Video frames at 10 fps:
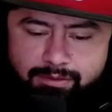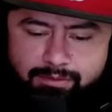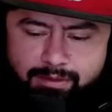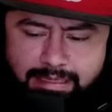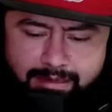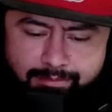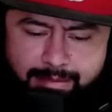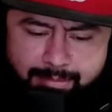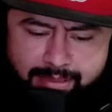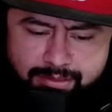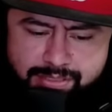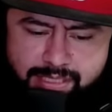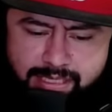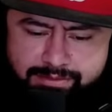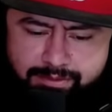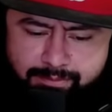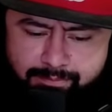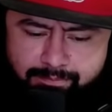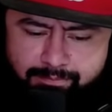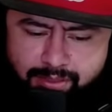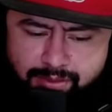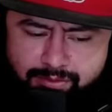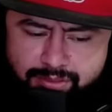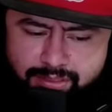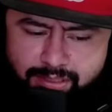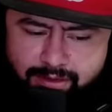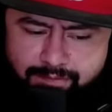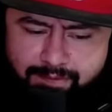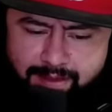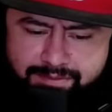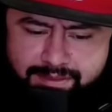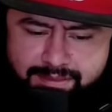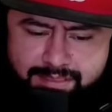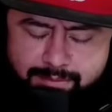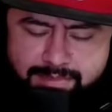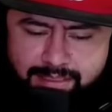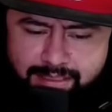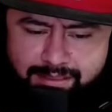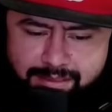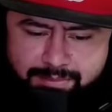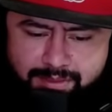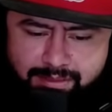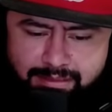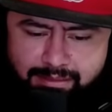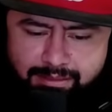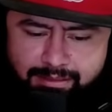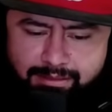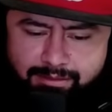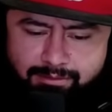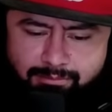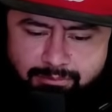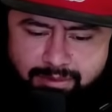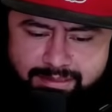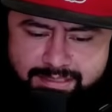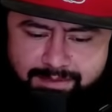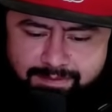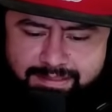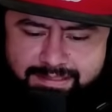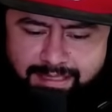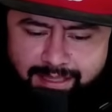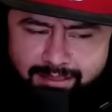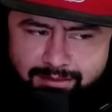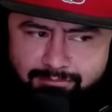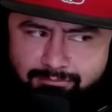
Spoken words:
I mean, usually guys are, usually R5s in the top 10 kingdoms are relatively sane.